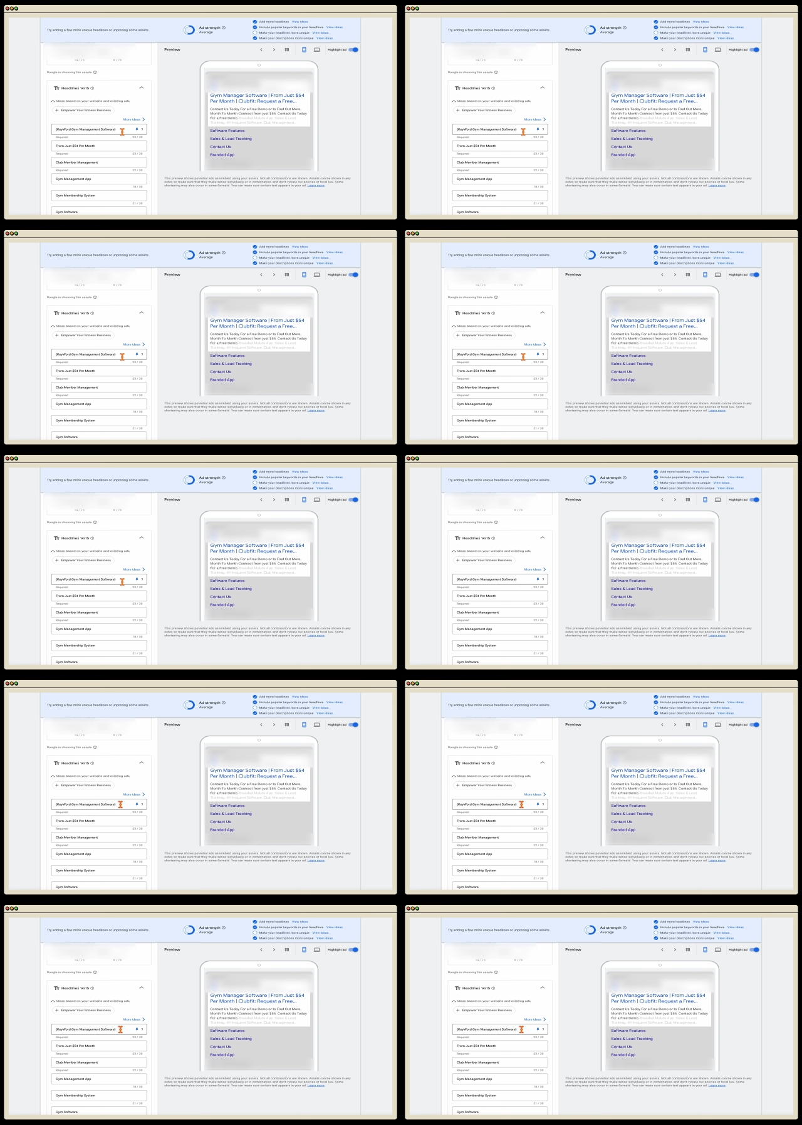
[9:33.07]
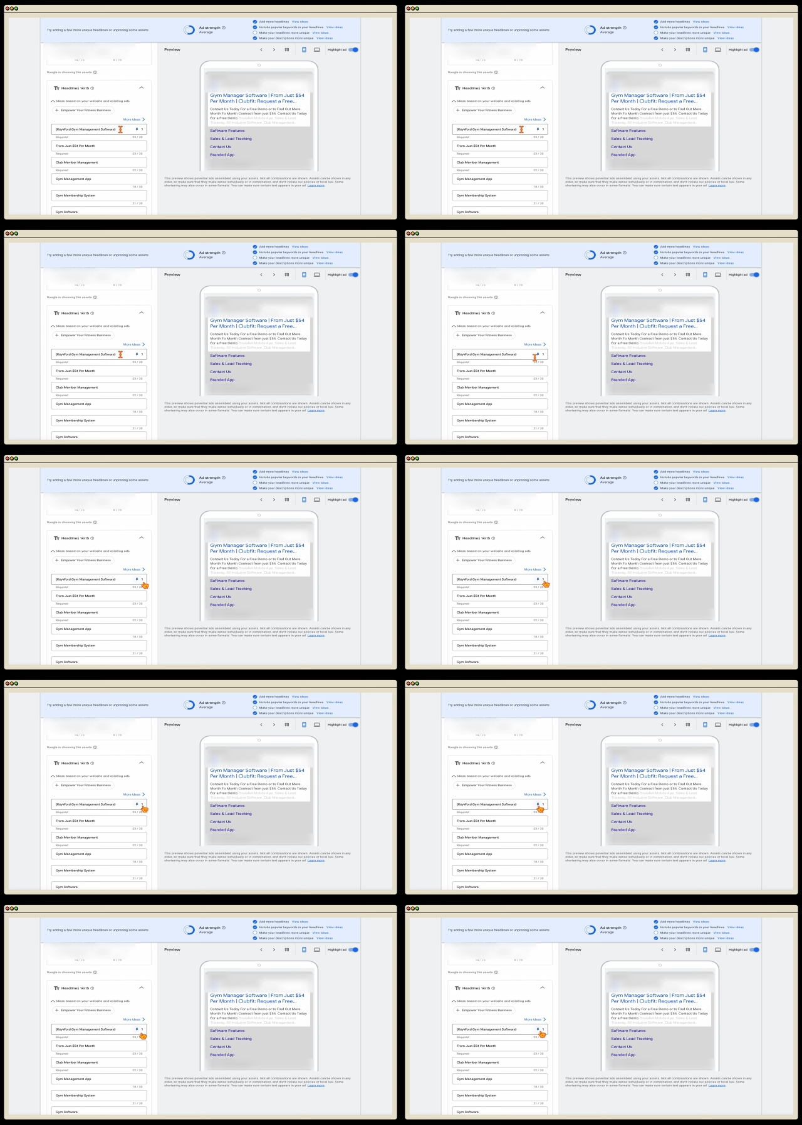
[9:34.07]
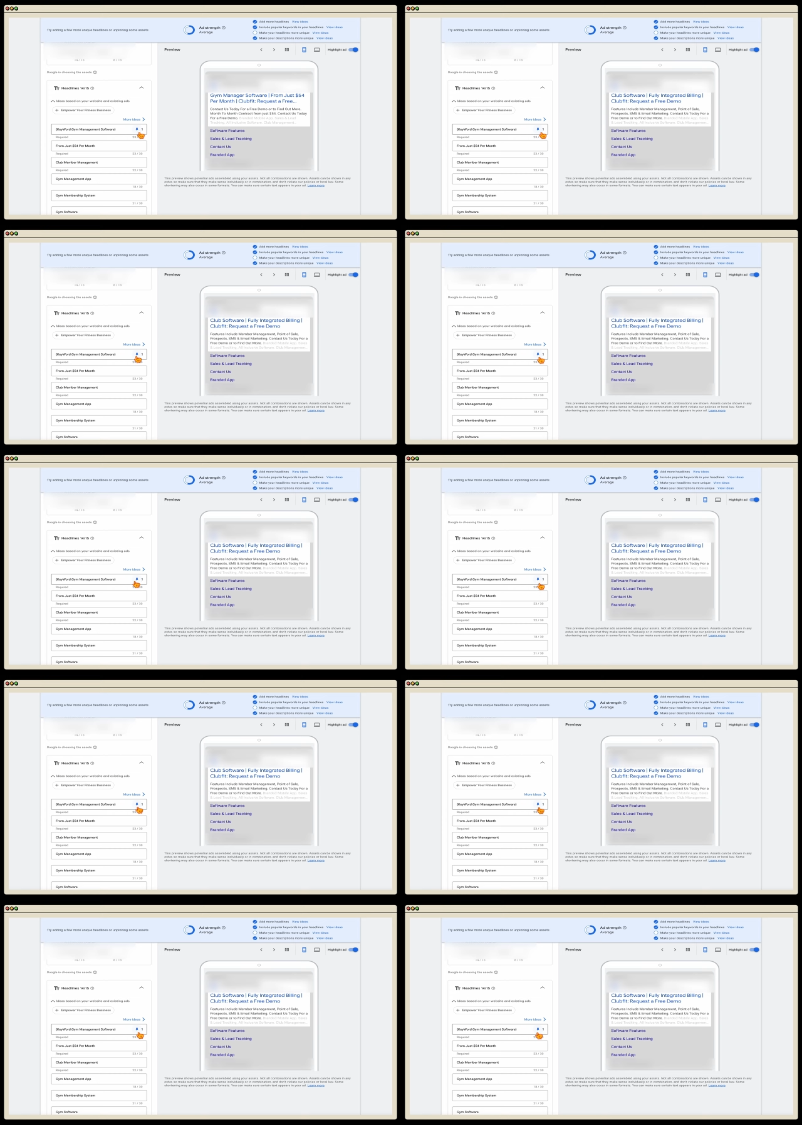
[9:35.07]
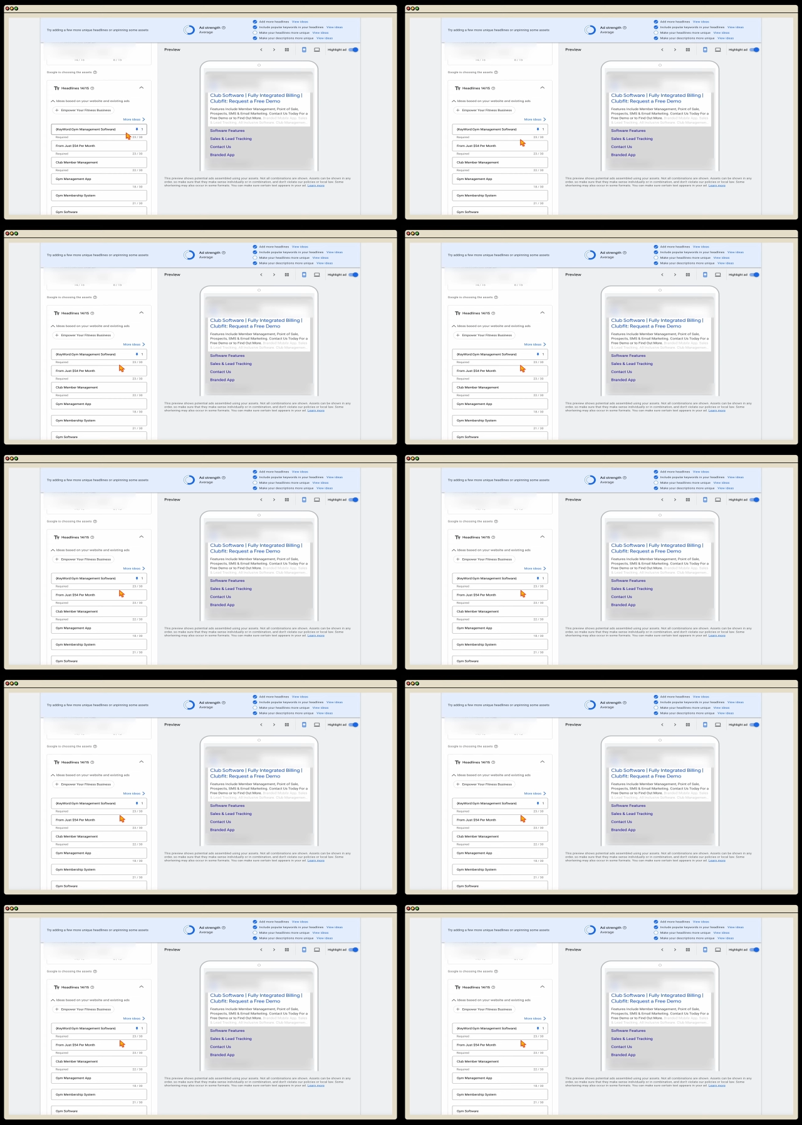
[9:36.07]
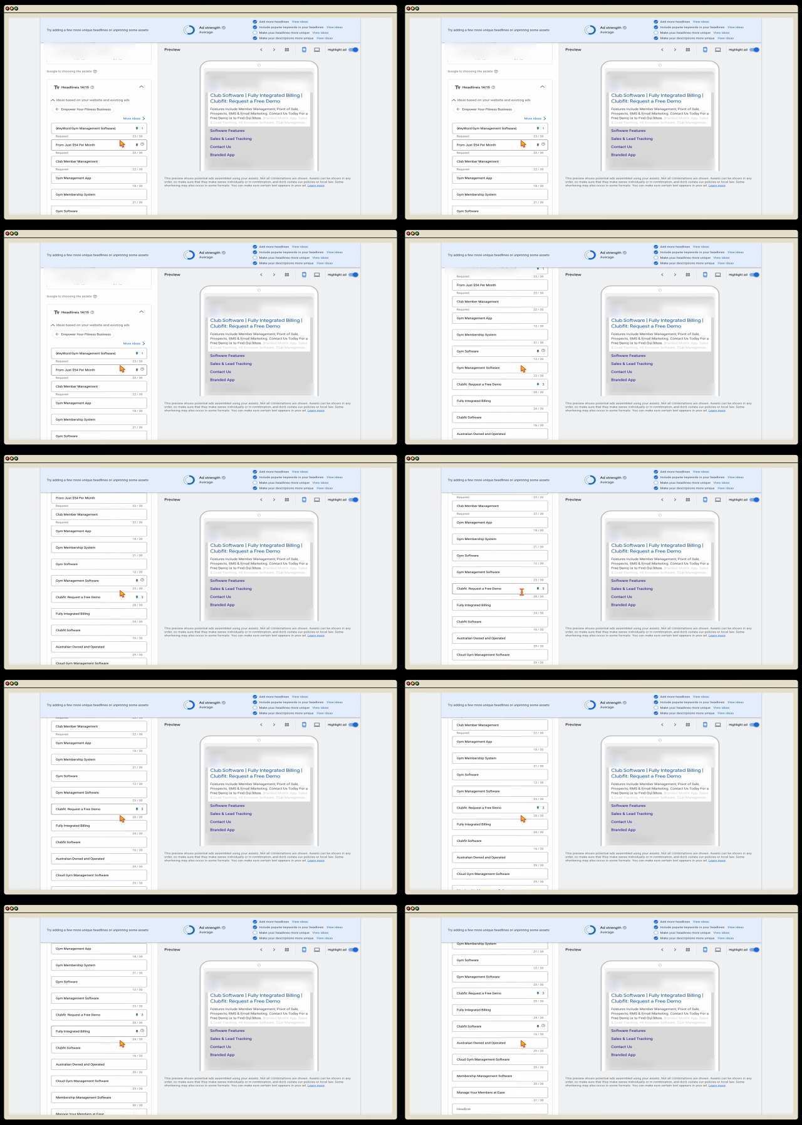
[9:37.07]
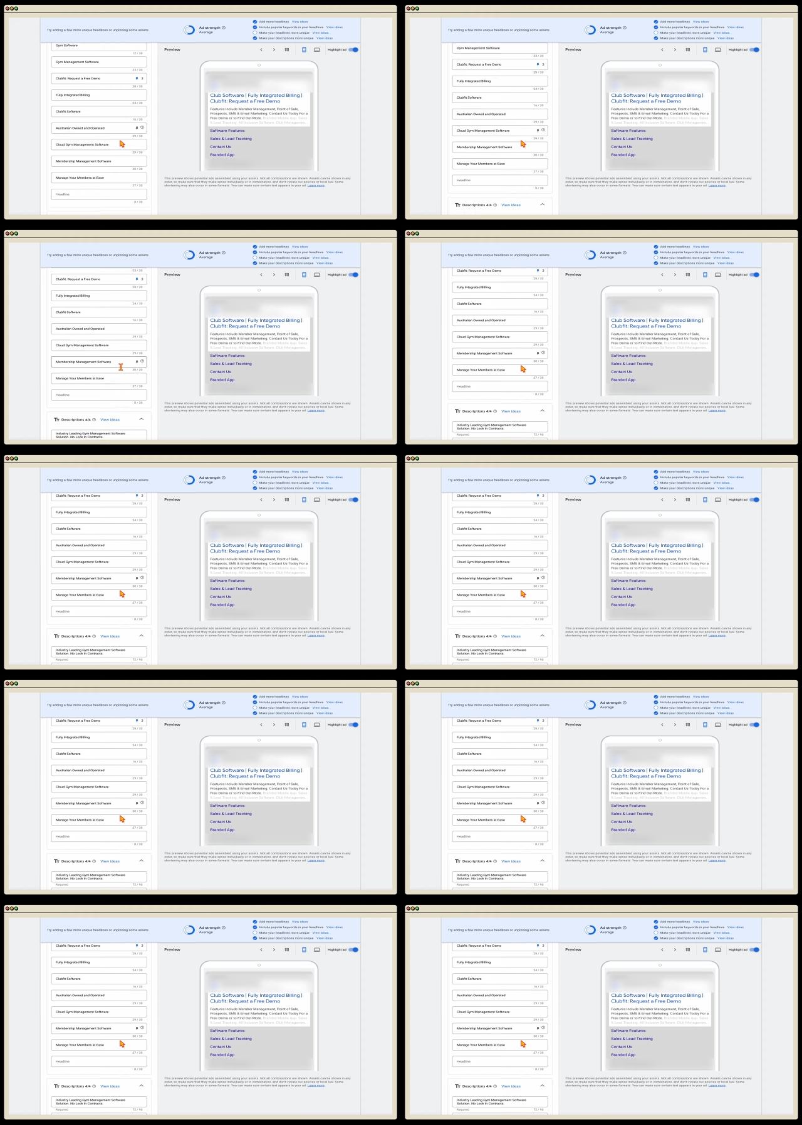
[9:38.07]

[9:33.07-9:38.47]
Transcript: (no speaker visible)